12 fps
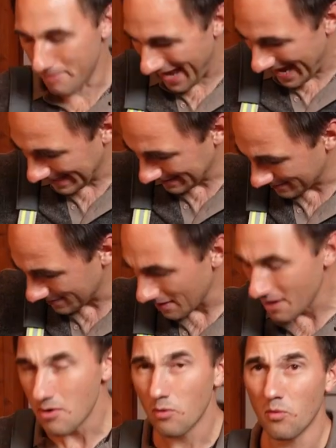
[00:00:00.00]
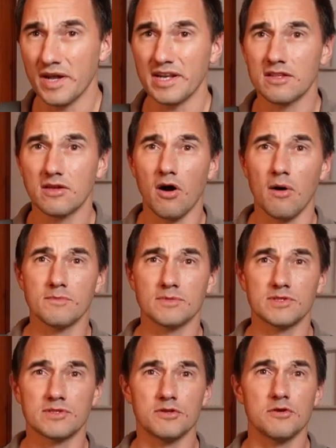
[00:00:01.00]
bags when it
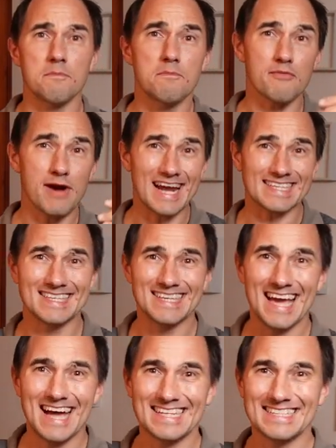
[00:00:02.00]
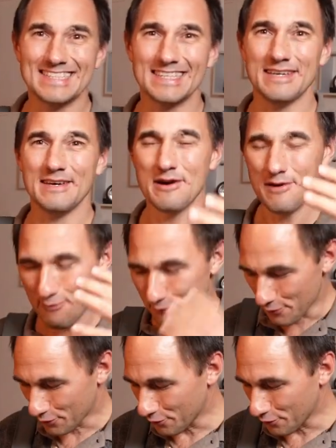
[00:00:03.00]
comes to practicality for